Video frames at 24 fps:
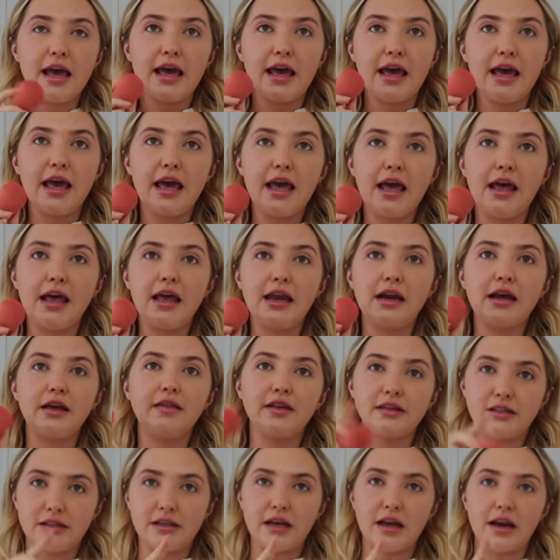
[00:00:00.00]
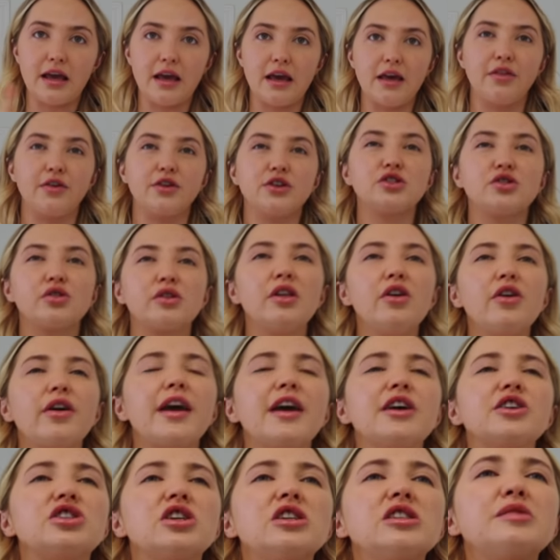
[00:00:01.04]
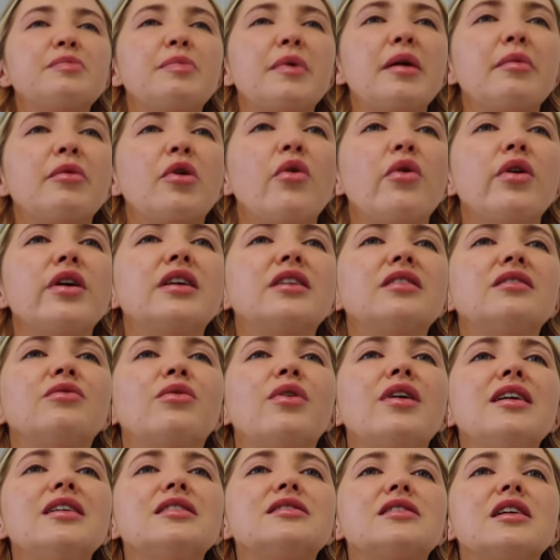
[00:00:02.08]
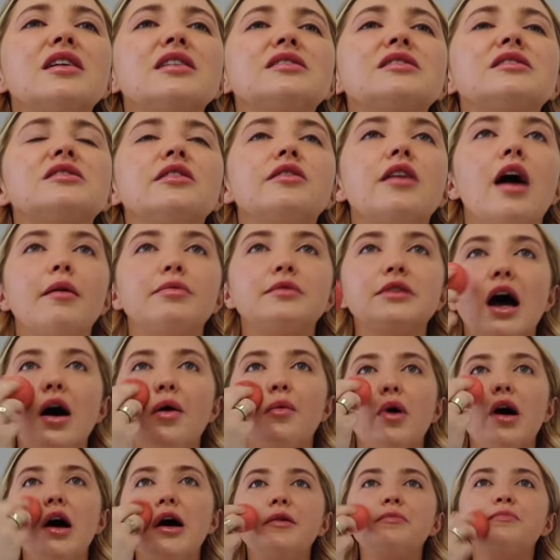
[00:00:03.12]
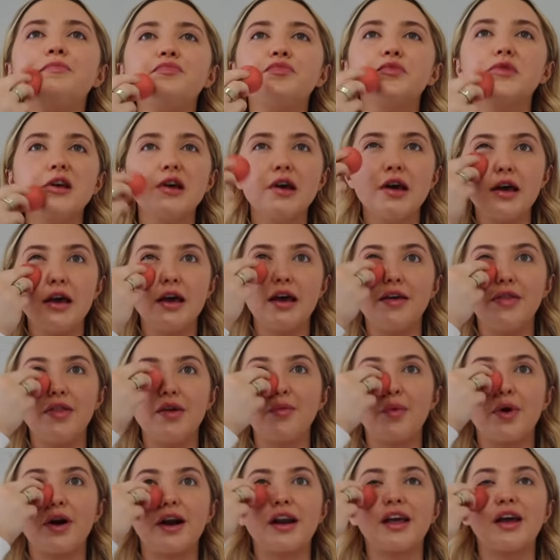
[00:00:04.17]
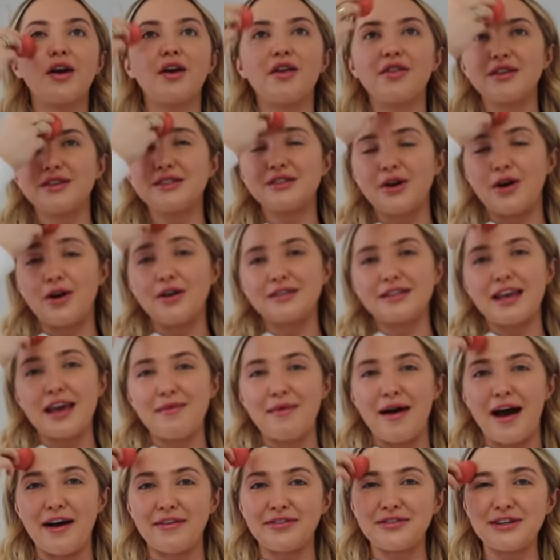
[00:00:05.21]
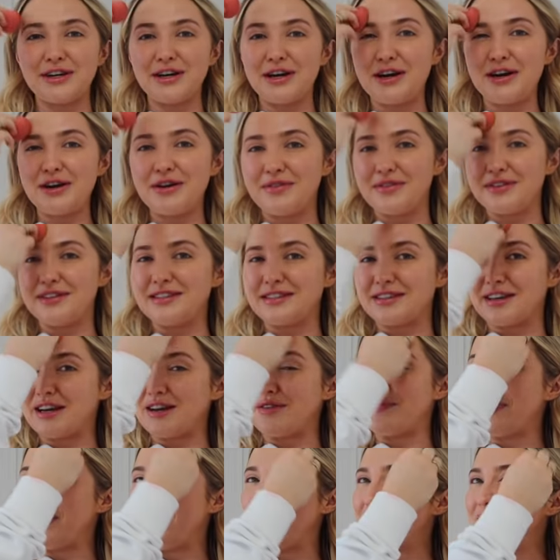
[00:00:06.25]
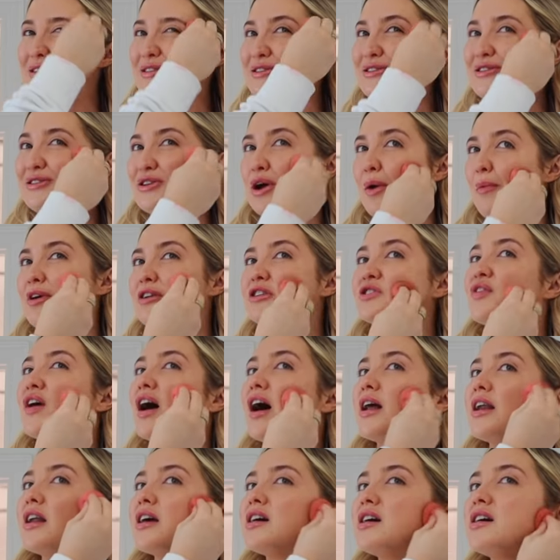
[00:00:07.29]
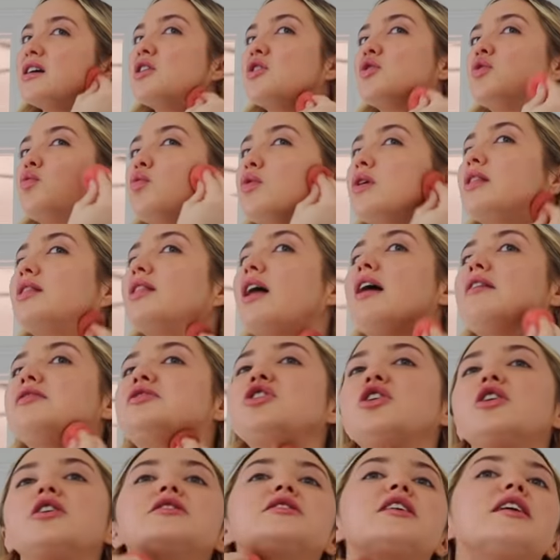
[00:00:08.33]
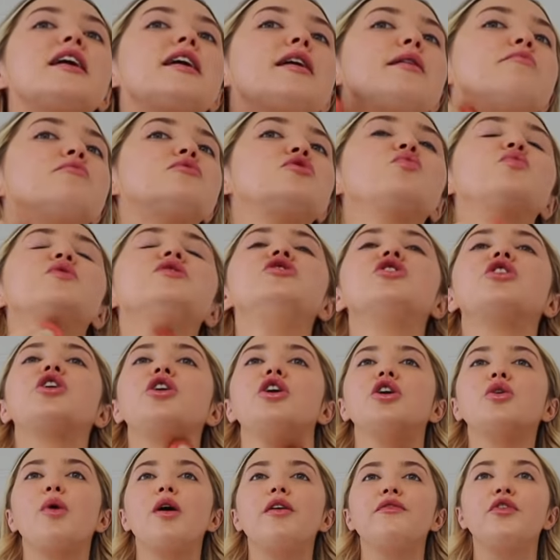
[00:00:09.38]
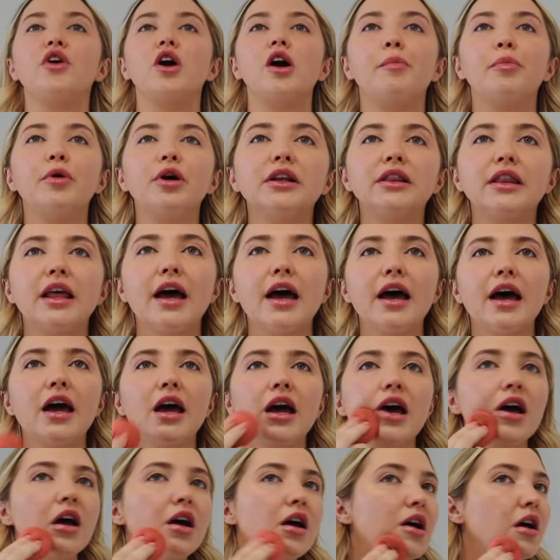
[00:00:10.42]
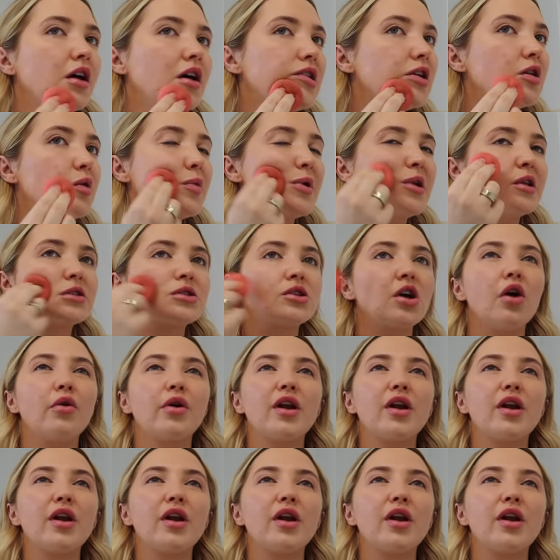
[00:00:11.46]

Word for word: in the city. There's three locations, but I'm going, what is this? To the Uptown one. And then we're gonna go to the Stars game after, which is gonna be so much fun. We love Stars games. We took her to one for her birthday and we just go